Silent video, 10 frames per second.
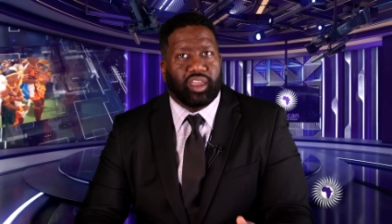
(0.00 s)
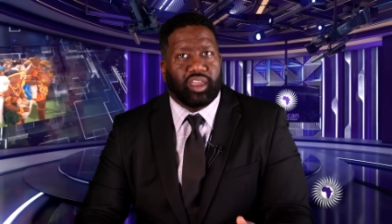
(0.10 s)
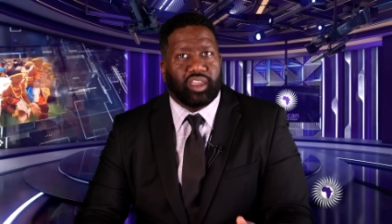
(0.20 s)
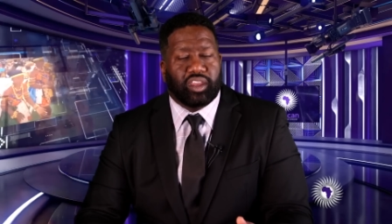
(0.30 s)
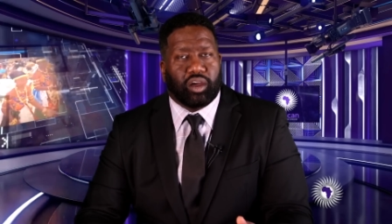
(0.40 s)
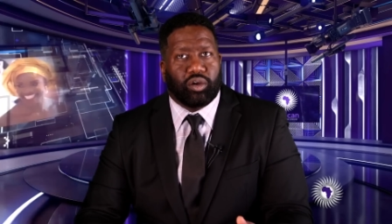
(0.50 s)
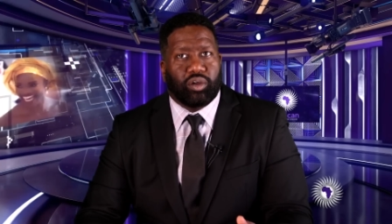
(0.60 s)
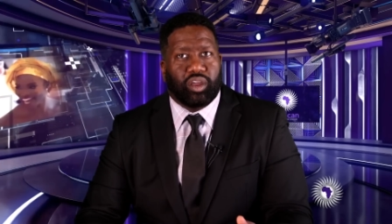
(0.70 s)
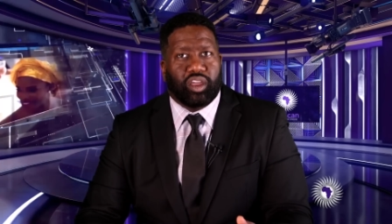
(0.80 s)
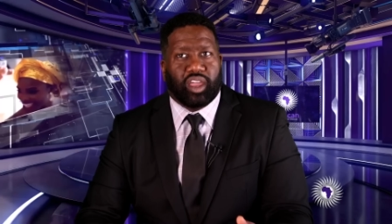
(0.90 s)
You know,
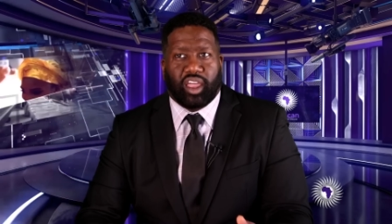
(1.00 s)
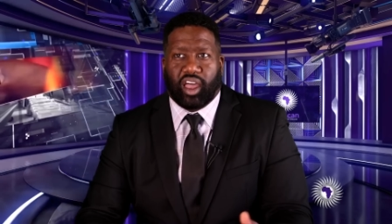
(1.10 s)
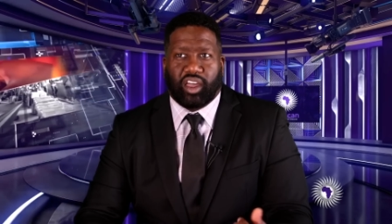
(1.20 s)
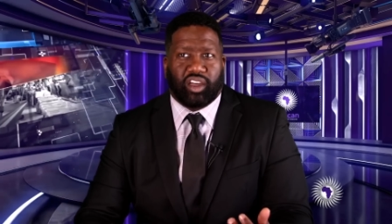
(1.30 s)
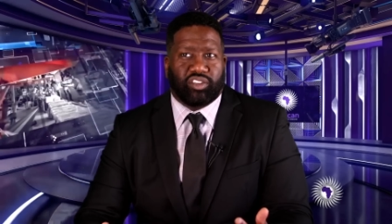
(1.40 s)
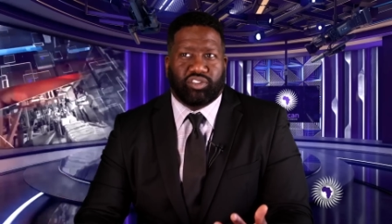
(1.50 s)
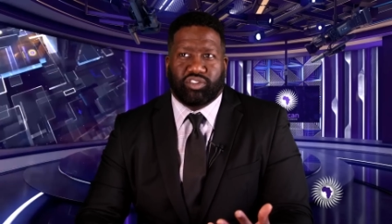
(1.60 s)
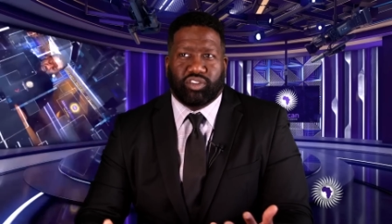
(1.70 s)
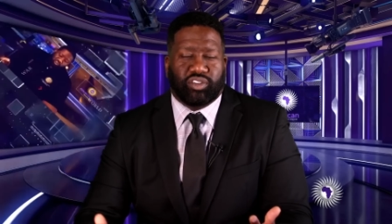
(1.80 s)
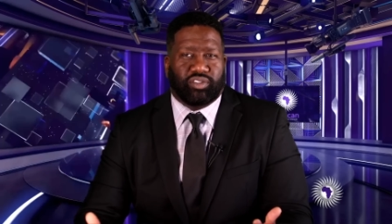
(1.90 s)

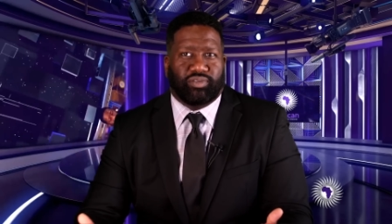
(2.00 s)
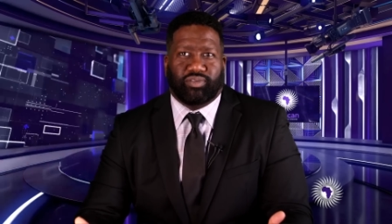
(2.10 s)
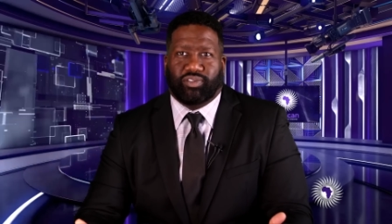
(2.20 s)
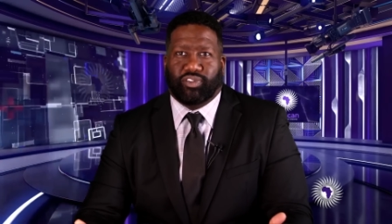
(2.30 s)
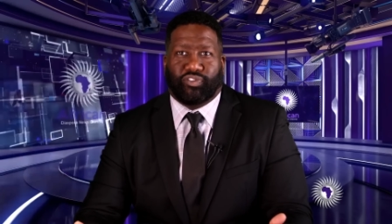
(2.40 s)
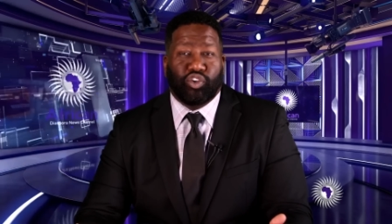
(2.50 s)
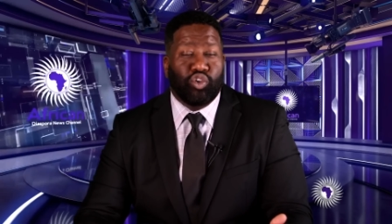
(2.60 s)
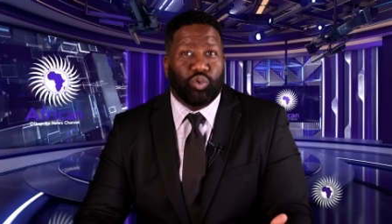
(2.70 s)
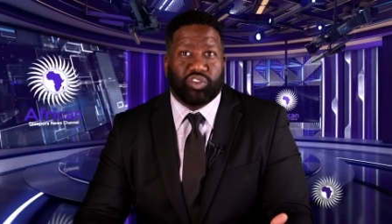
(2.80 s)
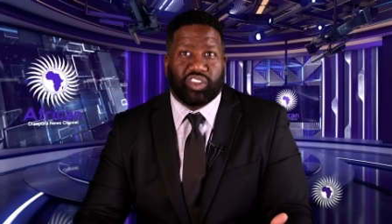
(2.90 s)
the
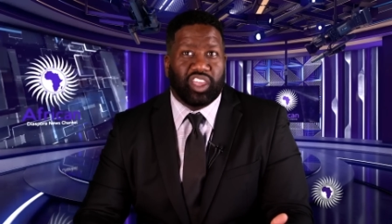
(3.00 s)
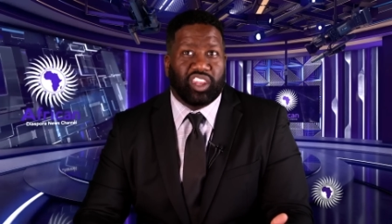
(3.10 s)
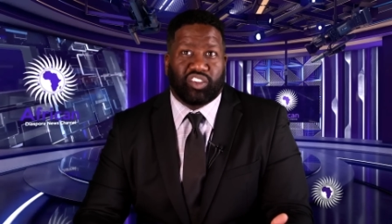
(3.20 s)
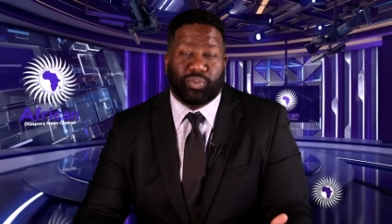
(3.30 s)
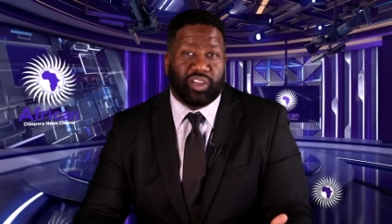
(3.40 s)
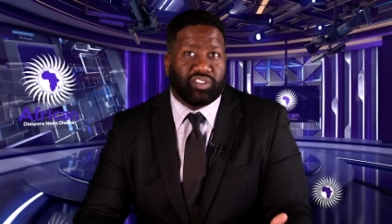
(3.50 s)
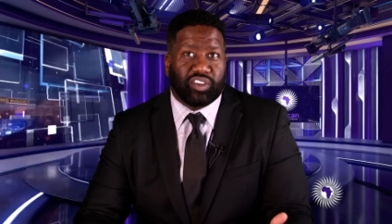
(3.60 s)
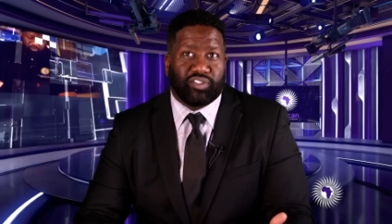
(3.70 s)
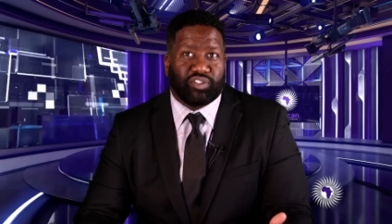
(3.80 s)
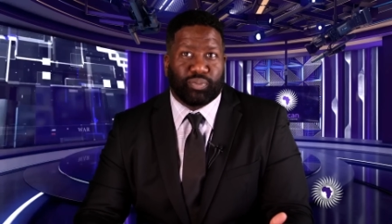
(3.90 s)
food was
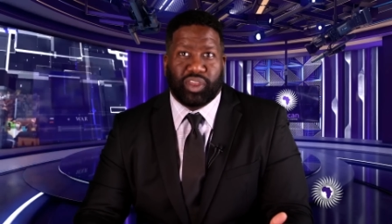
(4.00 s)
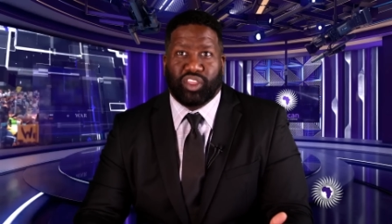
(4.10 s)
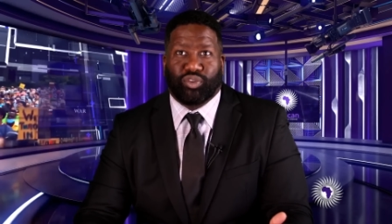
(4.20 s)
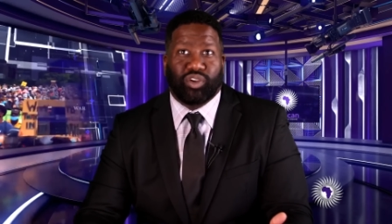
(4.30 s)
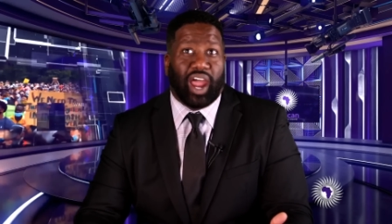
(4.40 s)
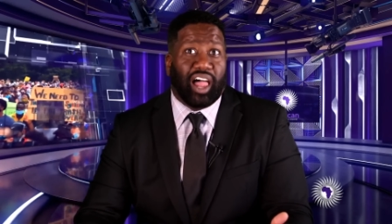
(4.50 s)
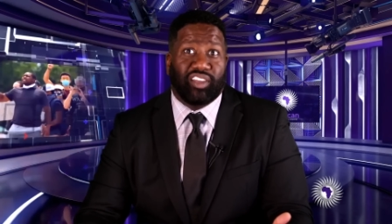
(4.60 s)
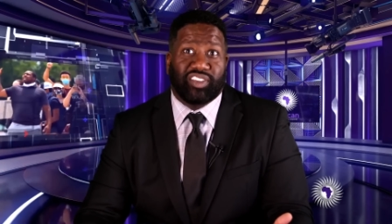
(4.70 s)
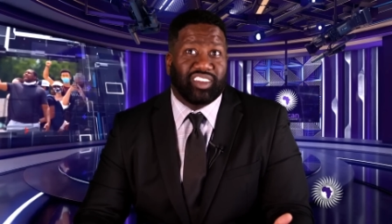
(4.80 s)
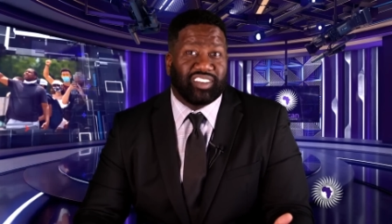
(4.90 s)
inexpensive. Spending three
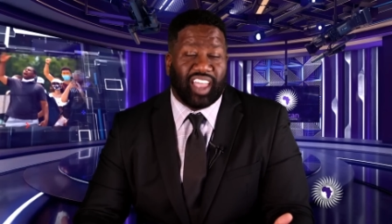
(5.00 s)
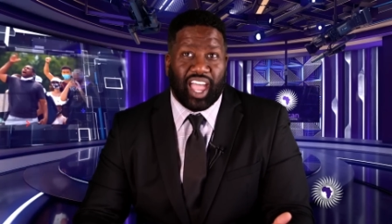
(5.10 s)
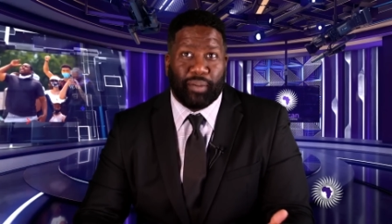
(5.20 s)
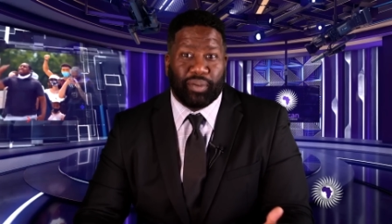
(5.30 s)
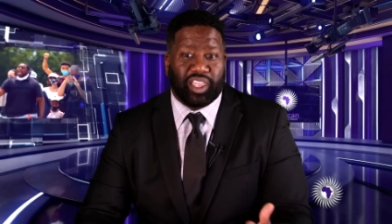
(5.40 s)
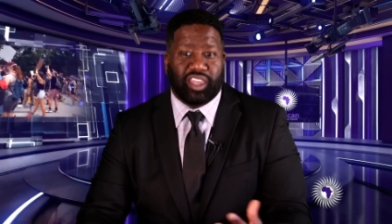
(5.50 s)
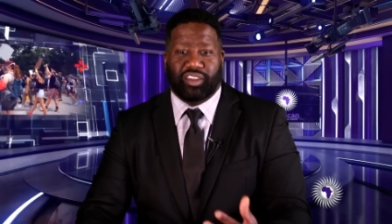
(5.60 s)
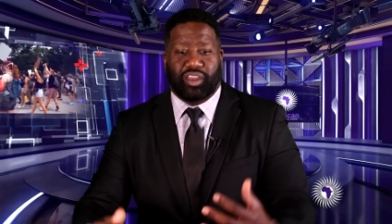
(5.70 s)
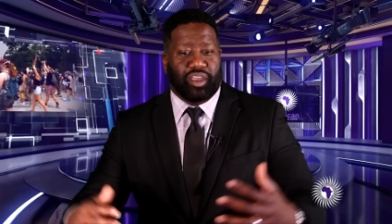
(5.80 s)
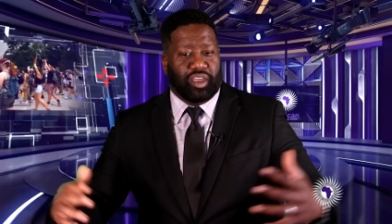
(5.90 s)
dollars at the time and getting
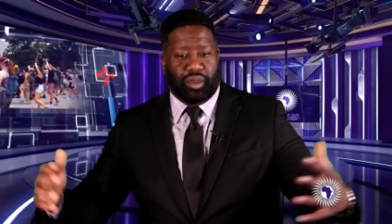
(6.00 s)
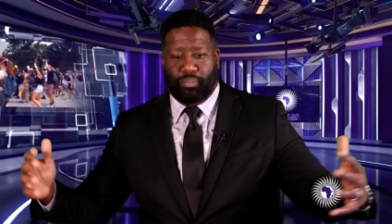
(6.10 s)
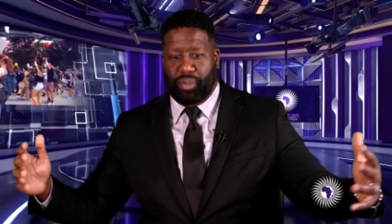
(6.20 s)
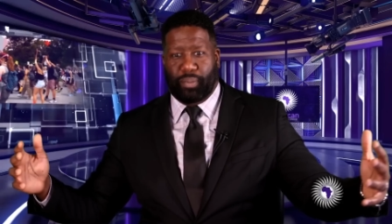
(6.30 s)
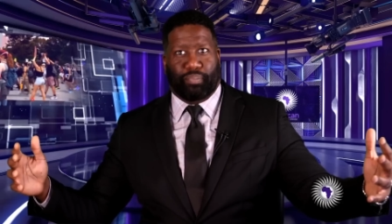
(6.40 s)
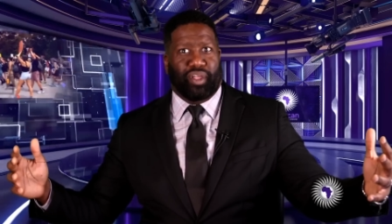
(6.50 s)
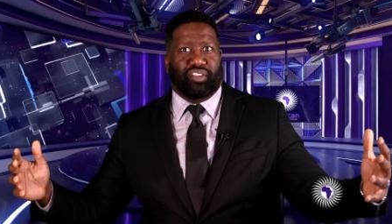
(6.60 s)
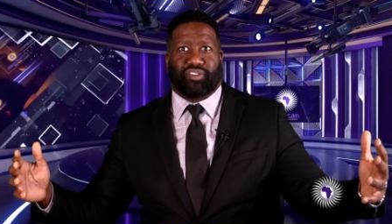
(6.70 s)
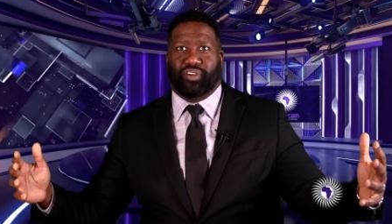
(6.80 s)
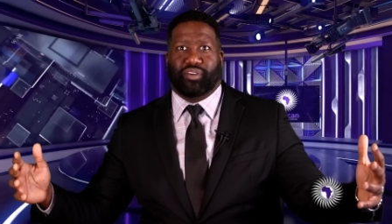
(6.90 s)
big
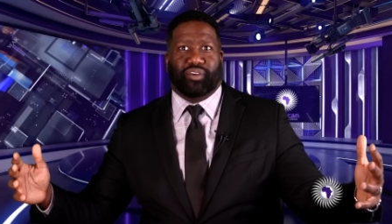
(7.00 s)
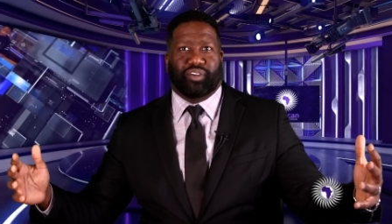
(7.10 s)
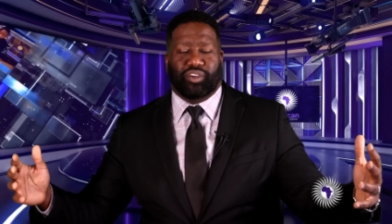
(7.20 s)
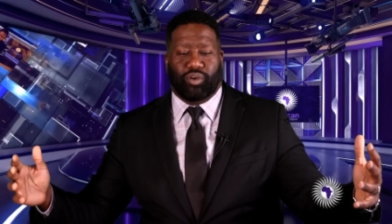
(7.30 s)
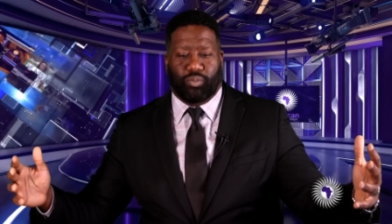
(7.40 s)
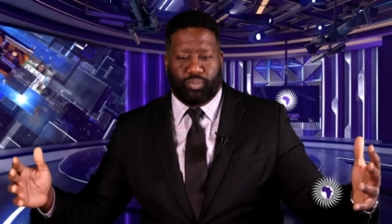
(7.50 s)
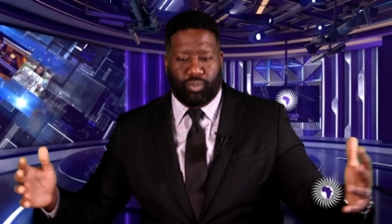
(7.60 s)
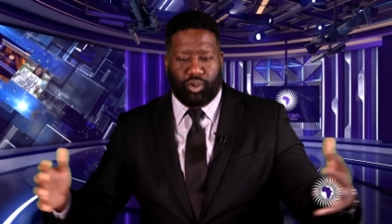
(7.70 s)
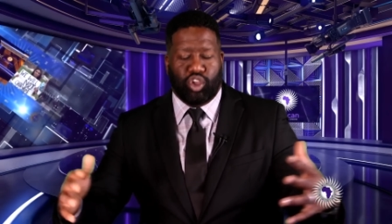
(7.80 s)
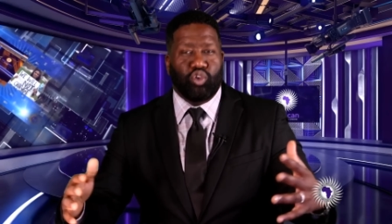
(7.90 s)
plates of you know
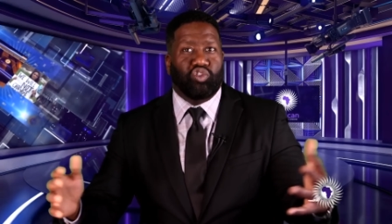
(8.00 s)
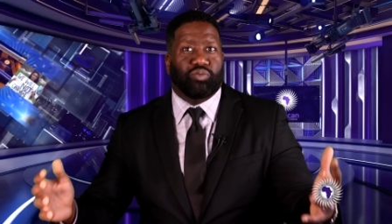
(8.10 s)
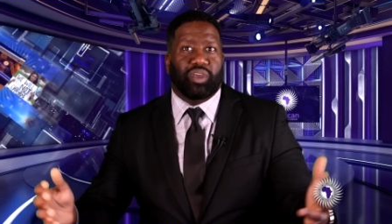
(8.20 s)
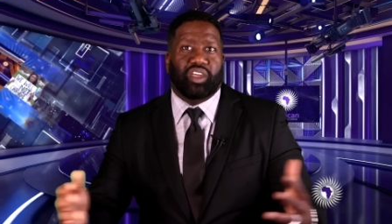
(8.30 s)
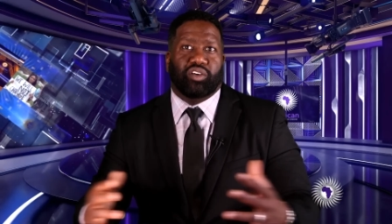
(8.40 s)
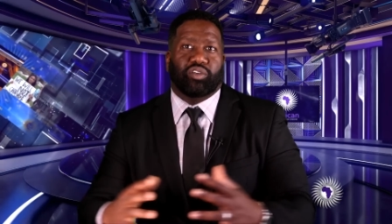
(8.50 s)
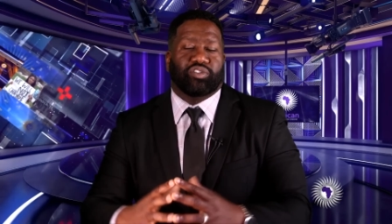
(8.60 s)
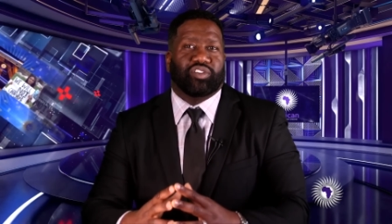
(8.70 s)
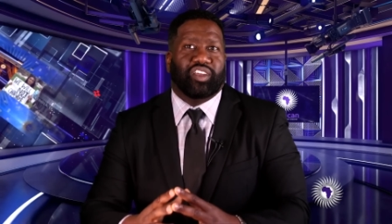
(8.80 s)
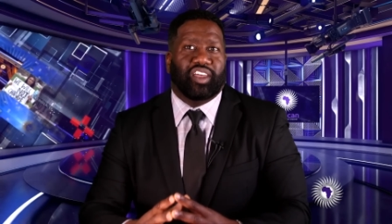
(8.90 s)
huge meals.